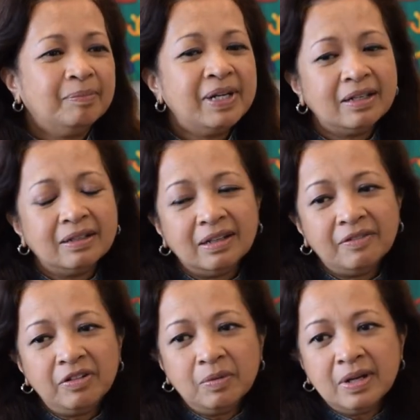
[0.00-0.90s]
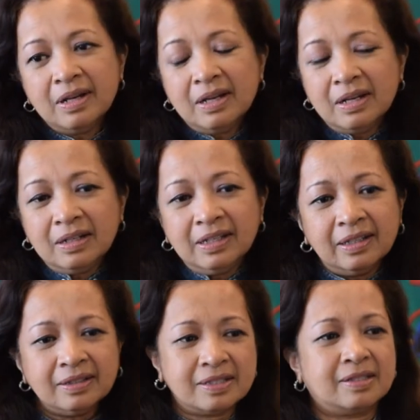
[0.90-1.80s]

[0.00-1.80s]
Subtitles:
But everyone gets